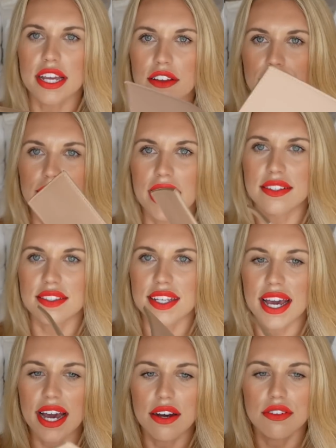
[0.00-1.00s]
like flattens
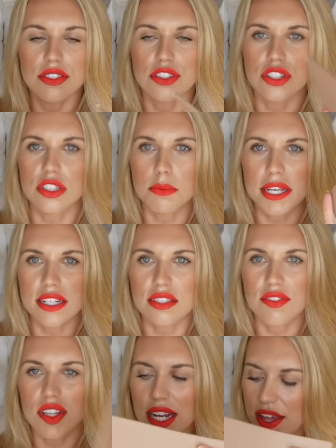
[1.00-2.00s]
it out, it's just a
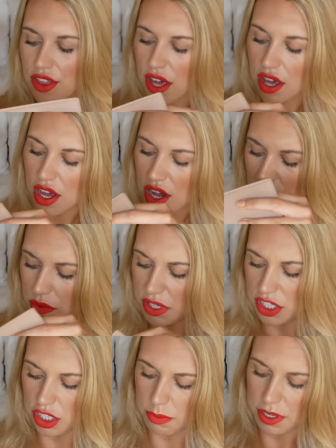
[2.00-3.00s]
piece of the leather,
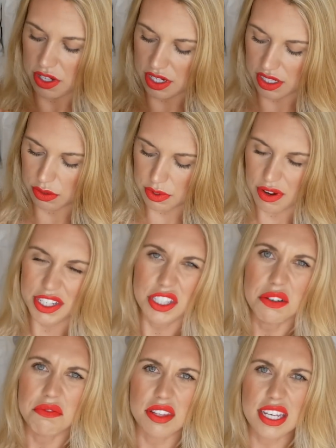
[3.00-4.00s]
which to be honest with you I
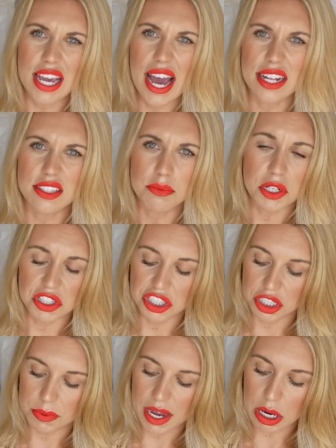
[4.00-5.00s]
don't think adds much
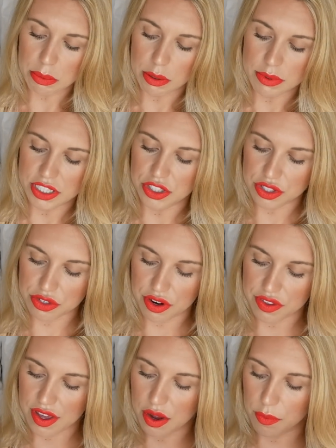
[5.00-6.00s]
to it, I'll probably just
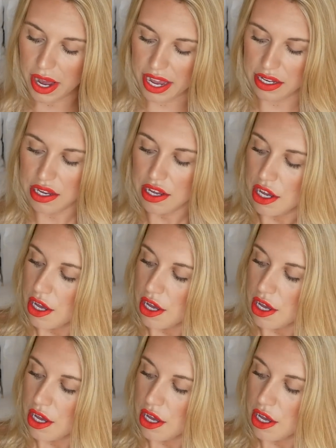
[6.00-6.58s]
throw that away.